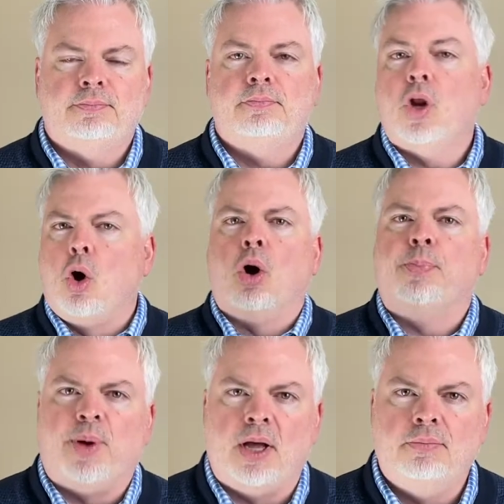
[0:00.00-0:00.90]

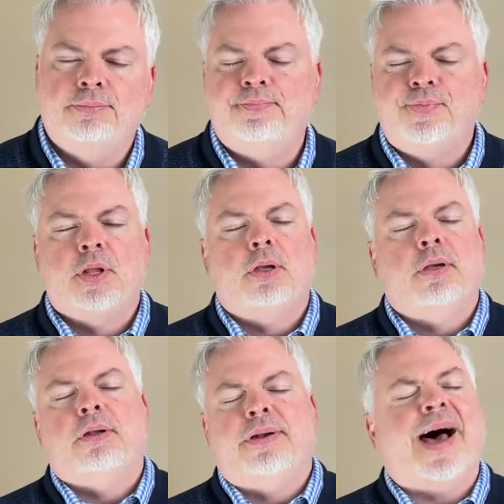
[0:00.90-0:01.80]
Orpah,
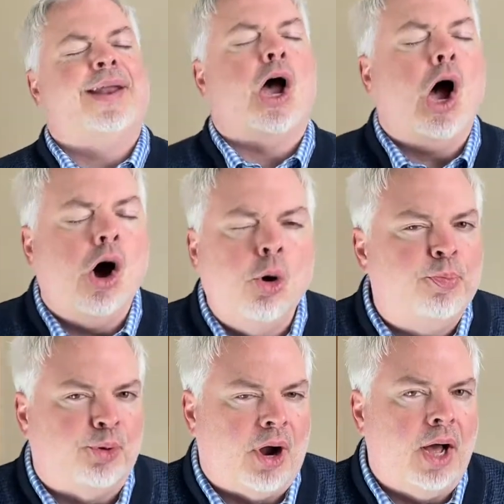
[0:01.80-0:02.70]
not
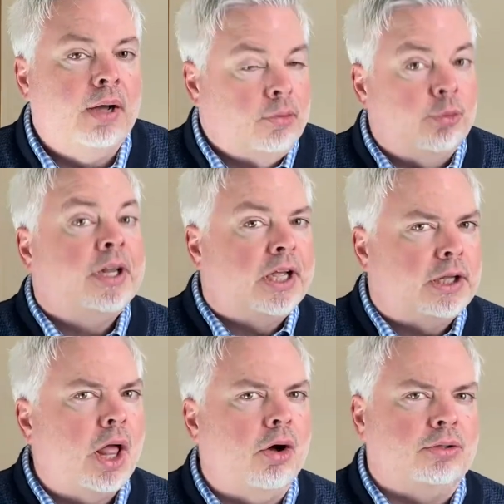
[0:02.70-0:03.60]
Oprah, really
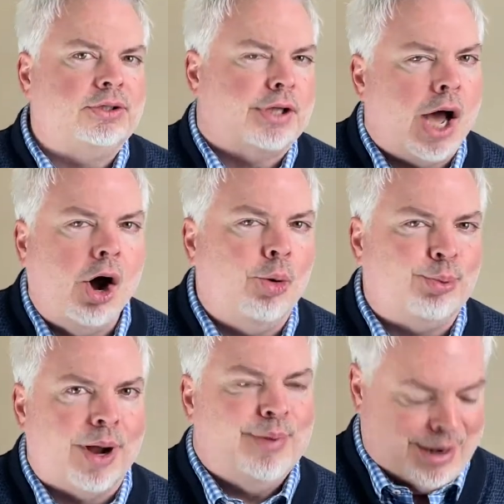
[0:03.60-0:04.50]
close to Oprah,
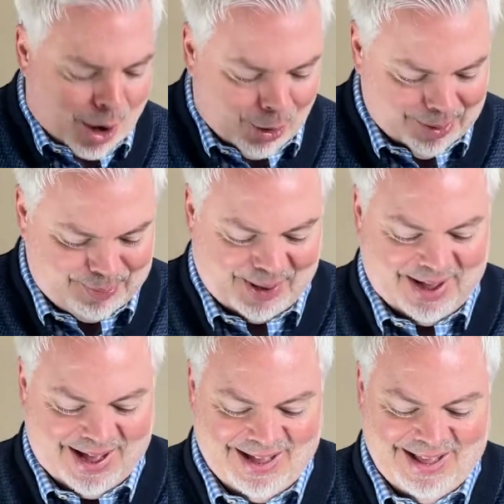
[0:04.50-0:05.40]
but Orpah
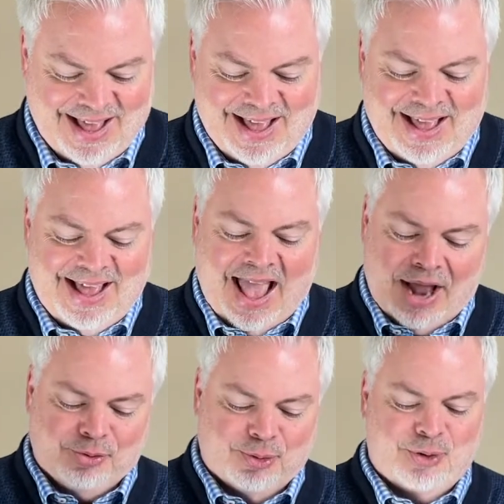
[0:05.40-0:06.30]

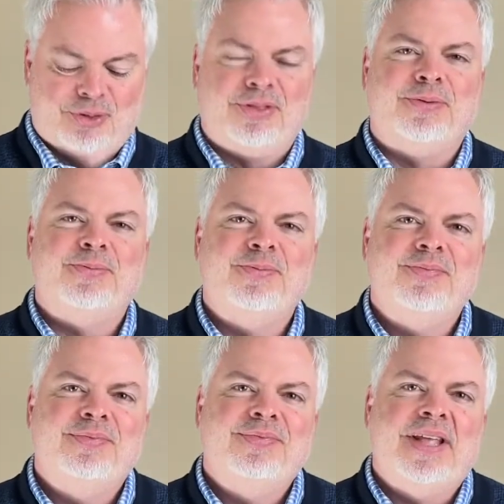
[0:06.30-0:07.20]
and Ruth.
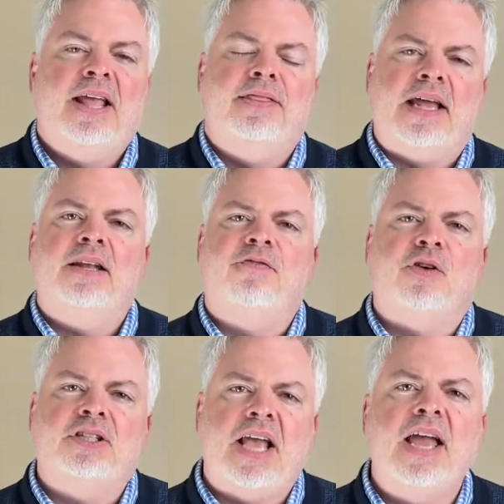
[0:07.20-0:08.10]
They lived for
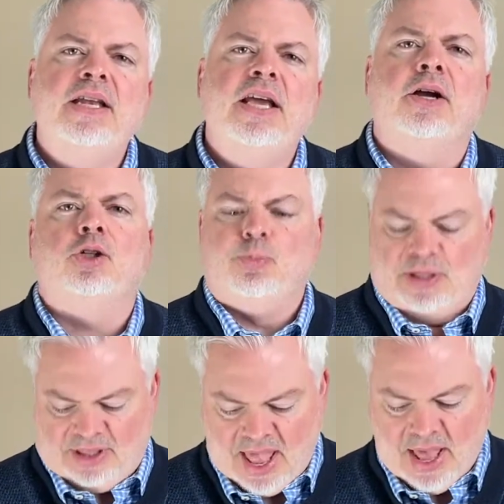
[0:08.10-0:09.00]
10 years, but
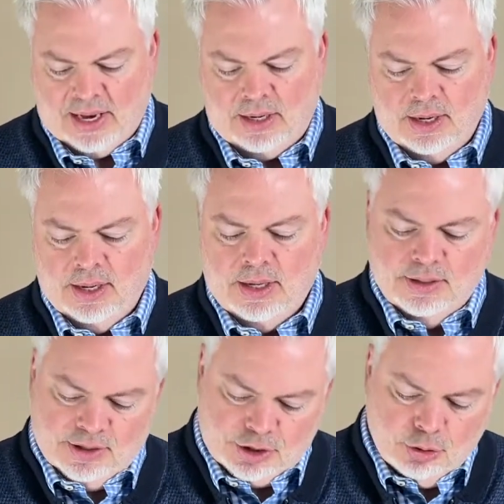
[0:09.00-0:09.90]
then
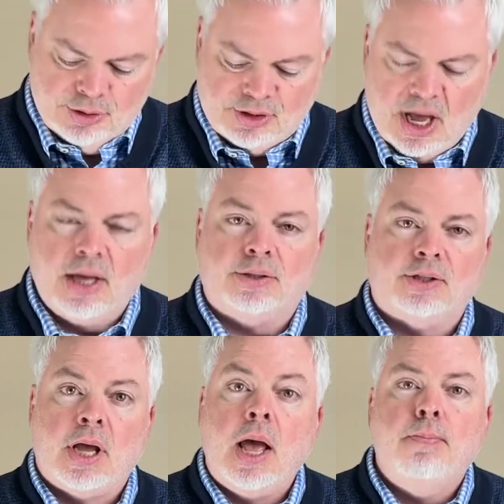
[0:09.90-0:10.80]
the two sons,
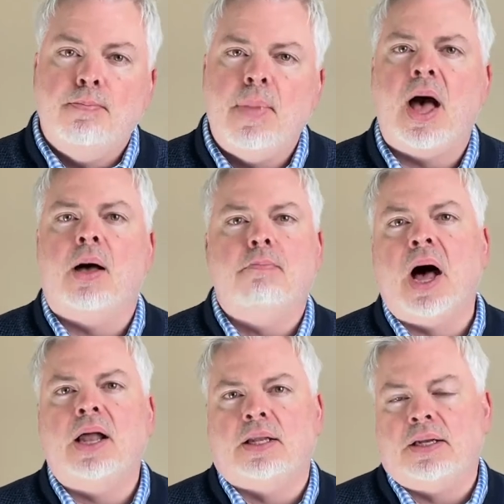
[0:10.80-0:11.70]

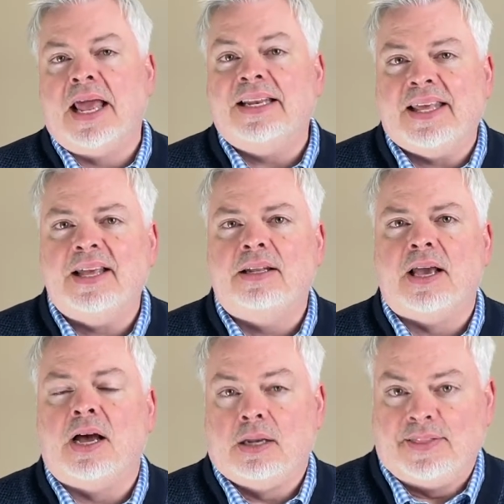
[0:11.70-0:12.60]
Mahlon and
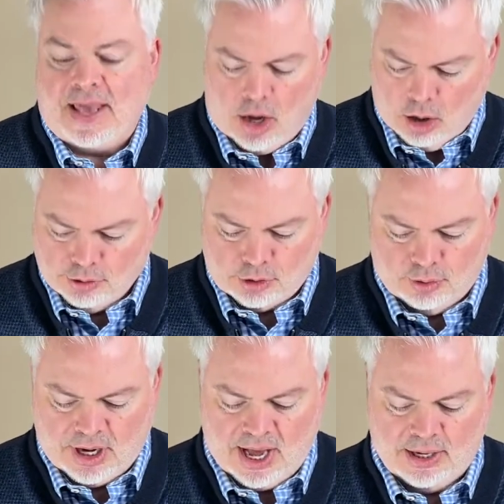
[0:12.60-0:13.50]
Chilion, they also
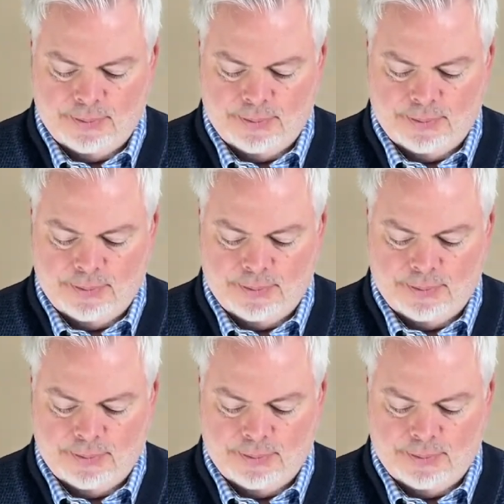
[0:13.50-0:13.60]
died.